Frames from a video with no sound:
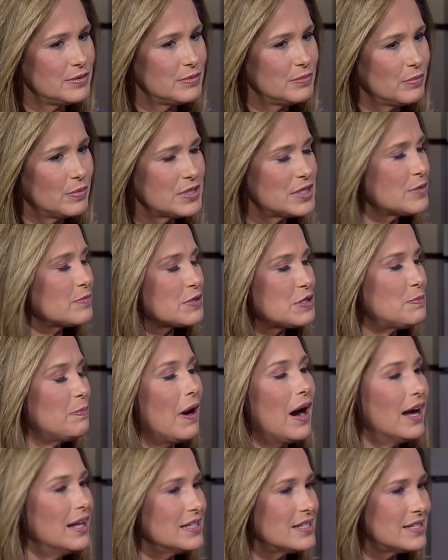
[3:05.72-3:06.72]
what's the
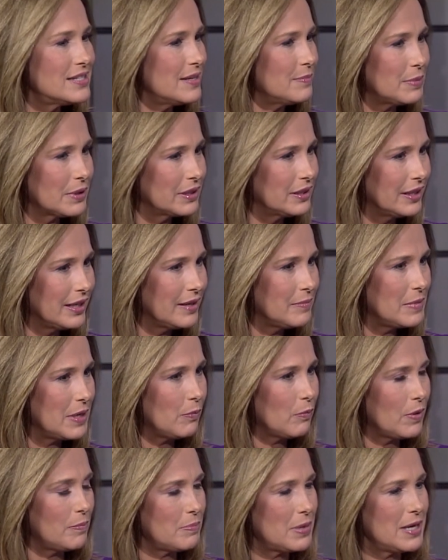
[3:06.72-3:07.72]
response typically? I
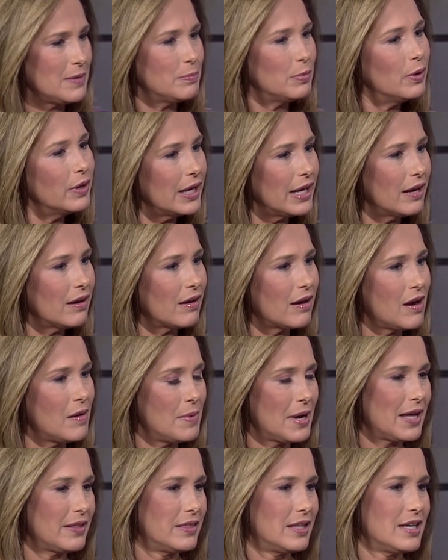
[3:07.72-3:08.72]
mean, when people hear
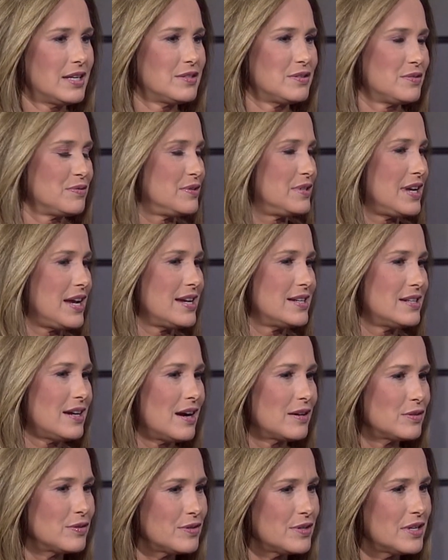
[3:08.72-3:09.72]
about this, or say a
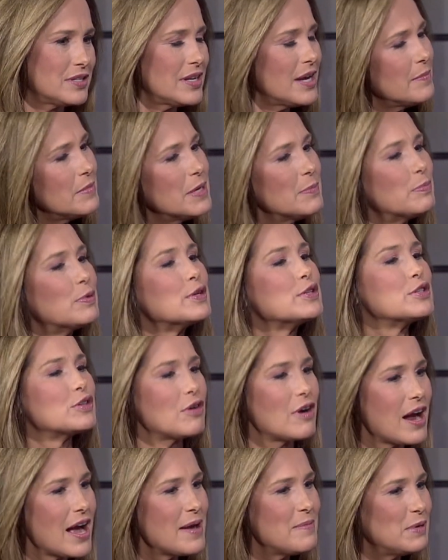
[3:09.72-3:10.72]
doctor says, I'm going to
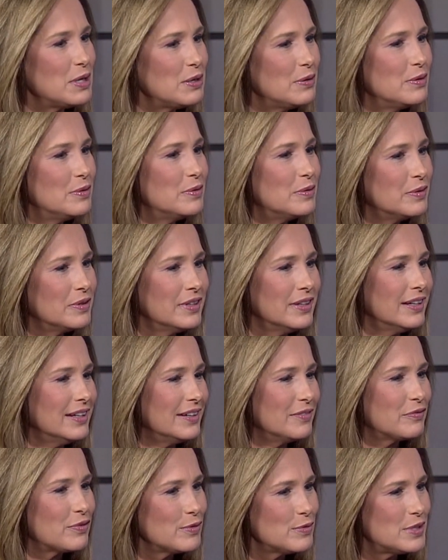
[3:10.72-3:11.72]
prescribe you
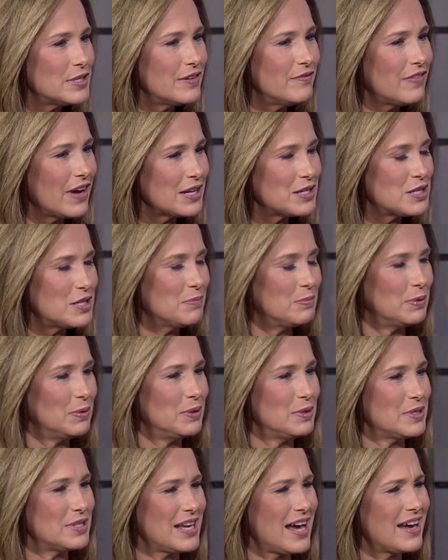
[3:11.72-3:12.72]
fruits and
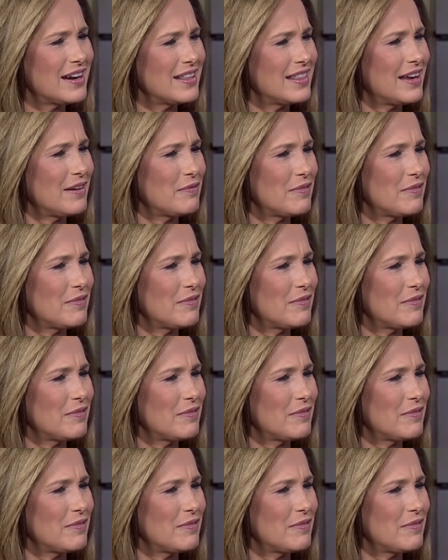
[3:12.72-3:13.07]
vegetables, how do they